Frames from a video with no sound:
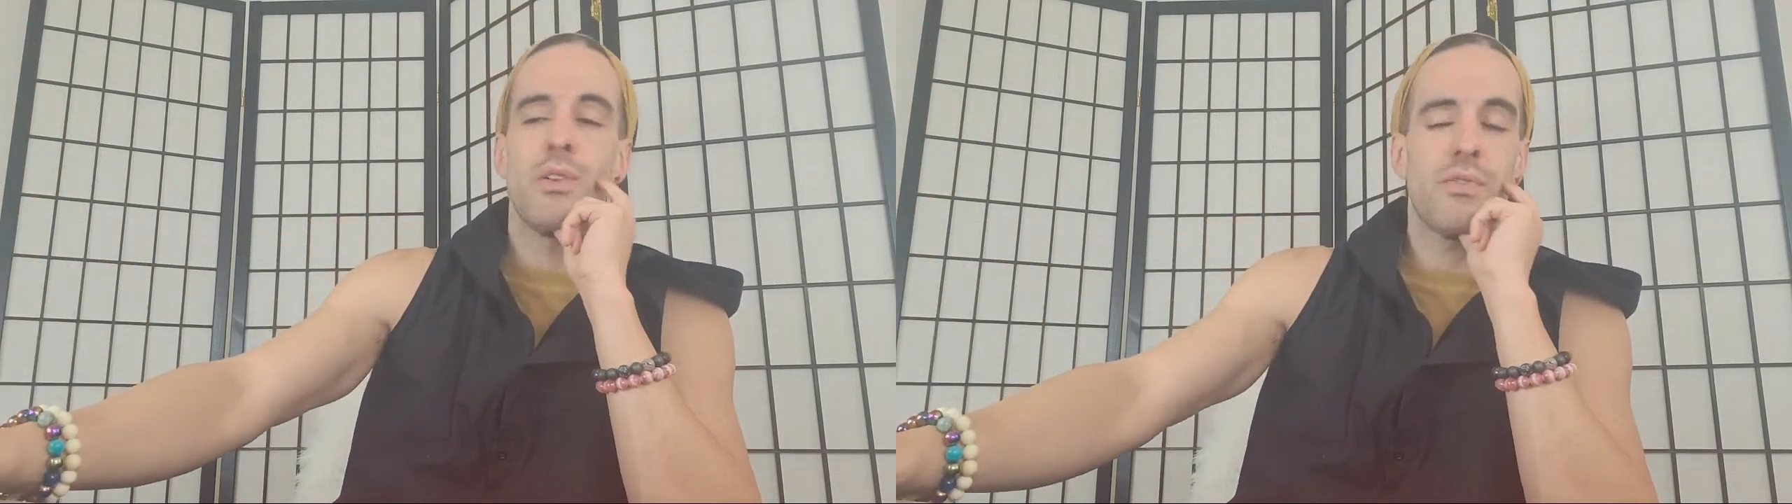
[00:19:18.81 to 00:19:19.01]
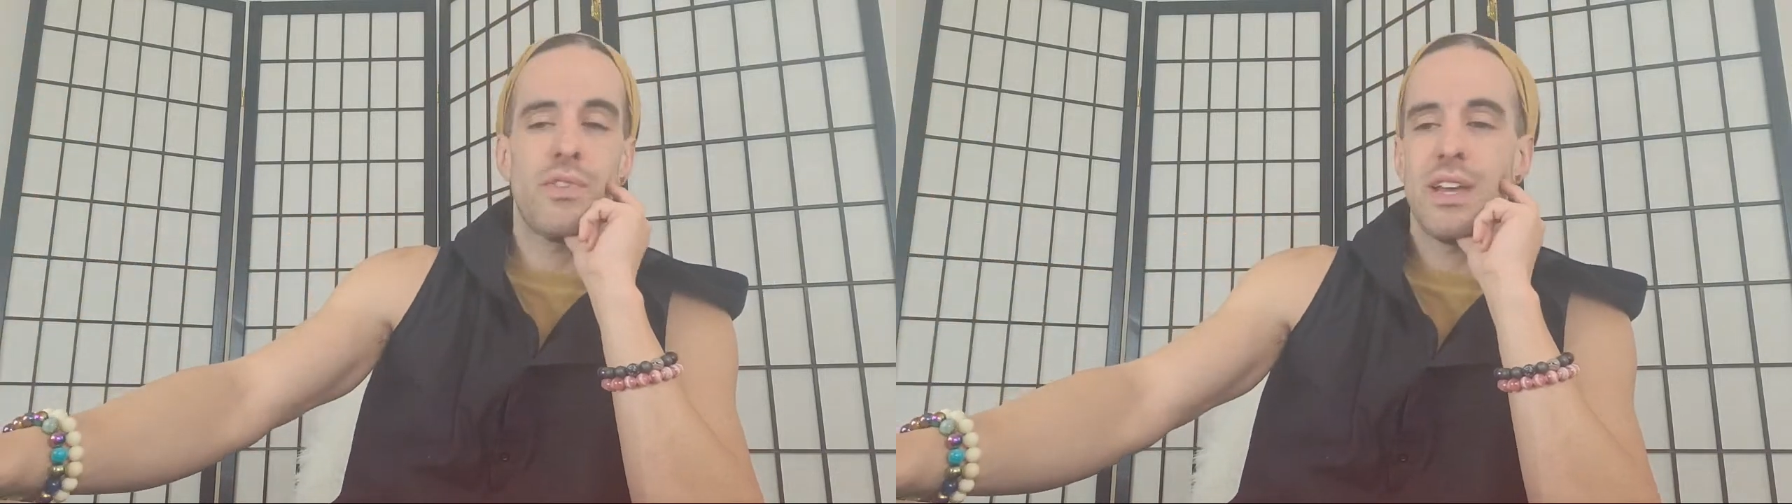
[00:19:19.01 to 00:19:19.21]

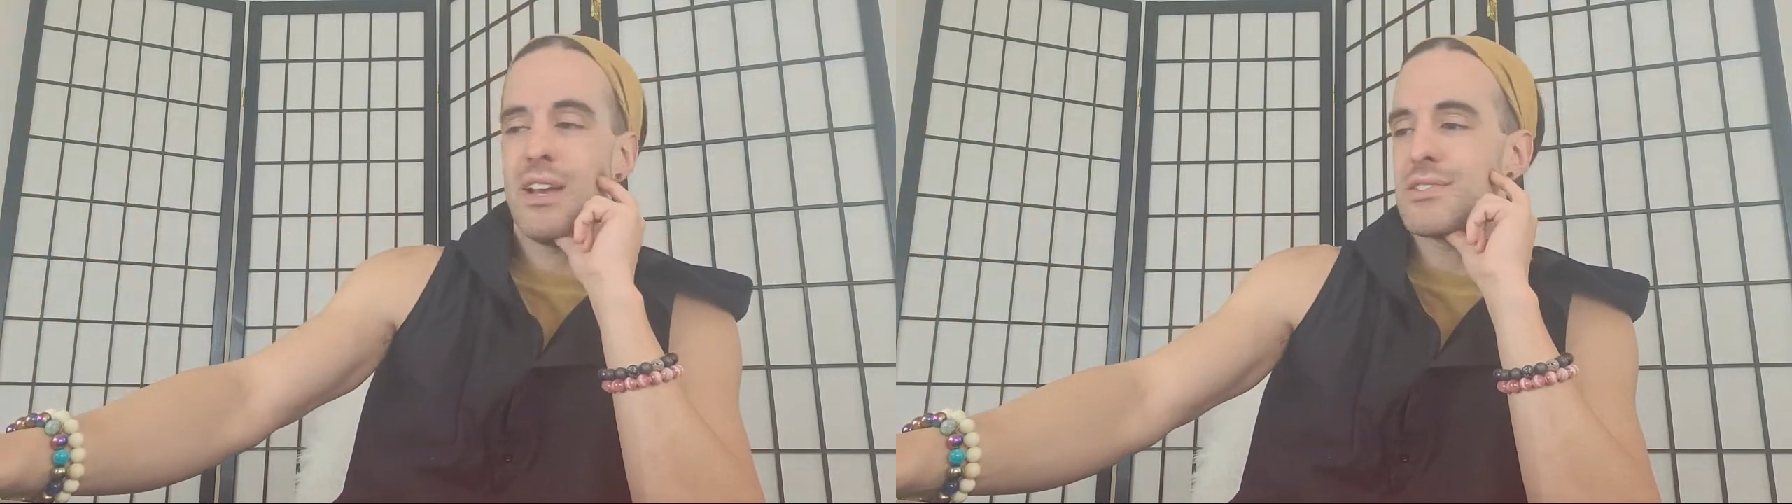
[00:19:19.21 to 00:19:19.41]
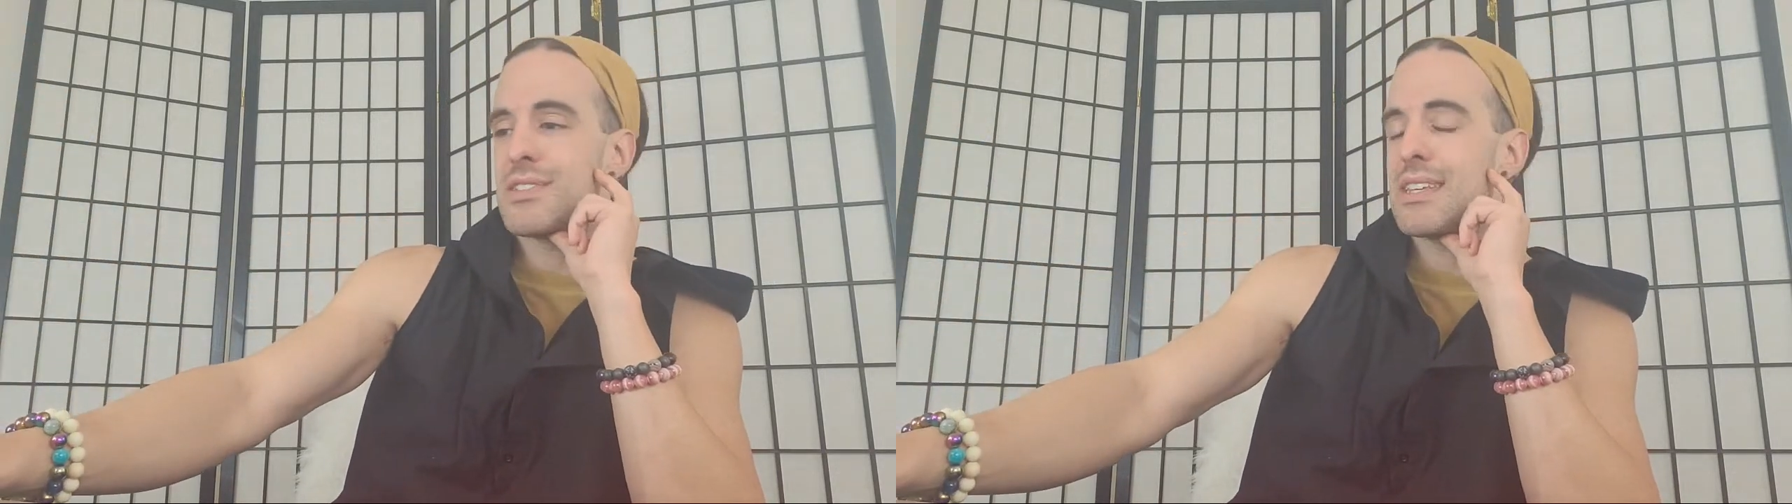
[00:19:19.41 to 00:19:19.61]

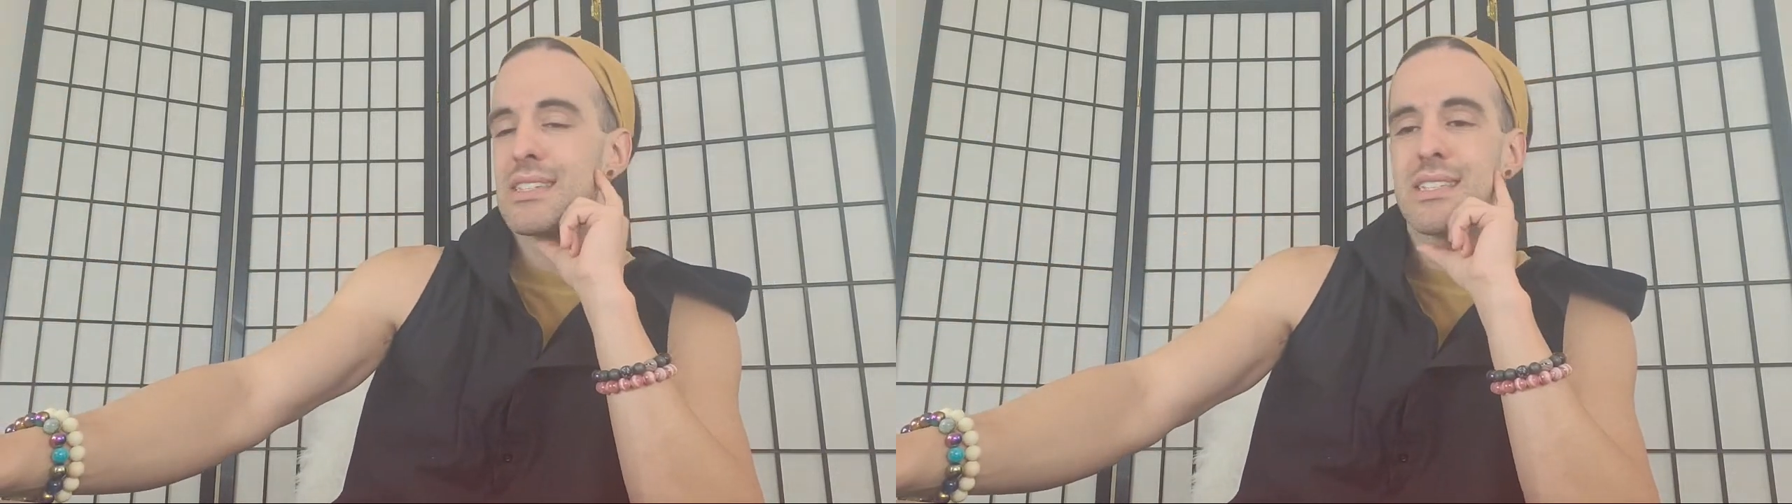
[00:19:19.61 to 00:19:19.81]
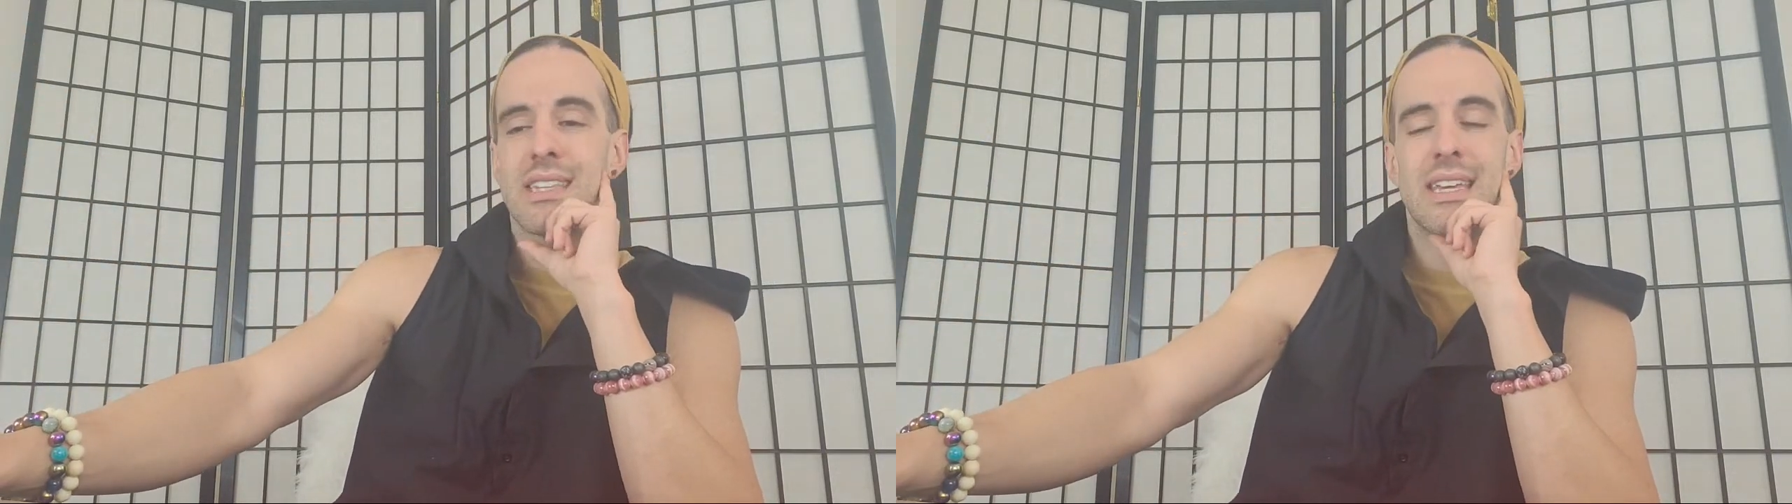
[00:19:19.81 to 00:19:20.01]
flares,
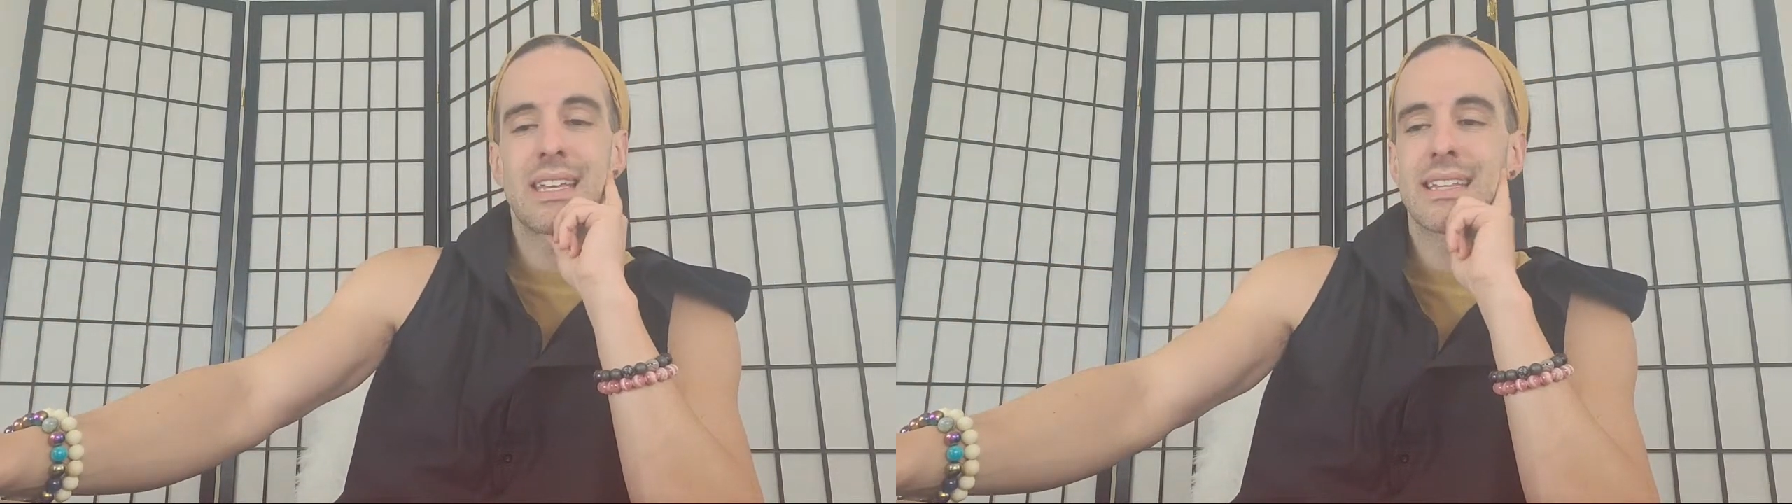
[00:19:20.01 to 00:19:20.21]
this thing,